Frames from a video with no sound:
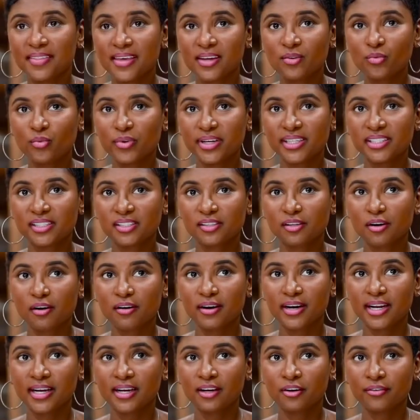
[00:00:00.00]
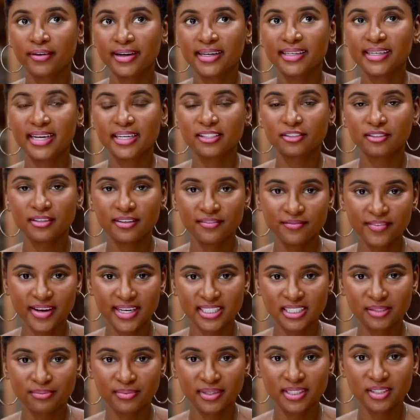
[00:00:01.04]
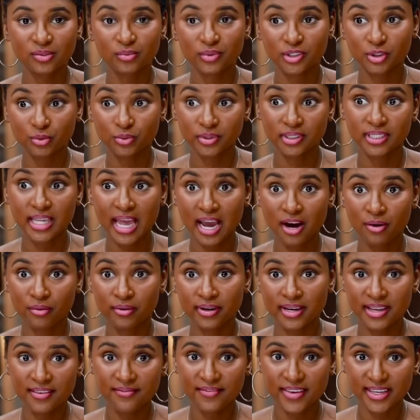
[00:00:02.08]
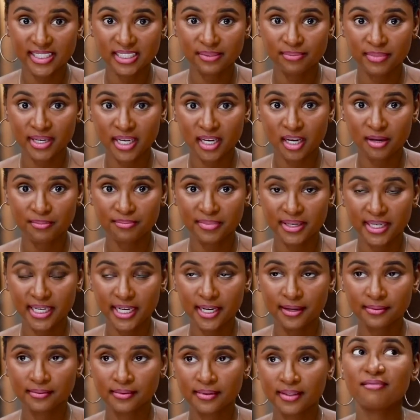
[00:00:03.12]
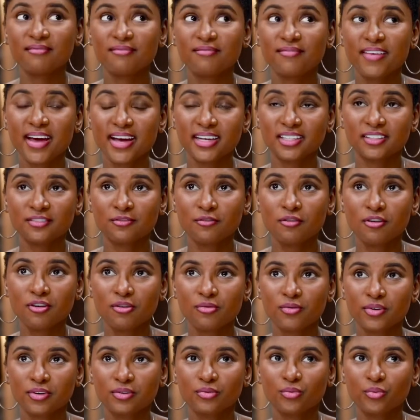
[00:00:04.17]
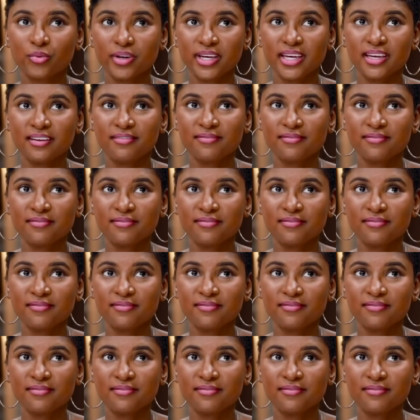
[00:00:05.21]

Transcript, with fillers: then we started Green Desert Investments, which was our investment company. Fast forward, we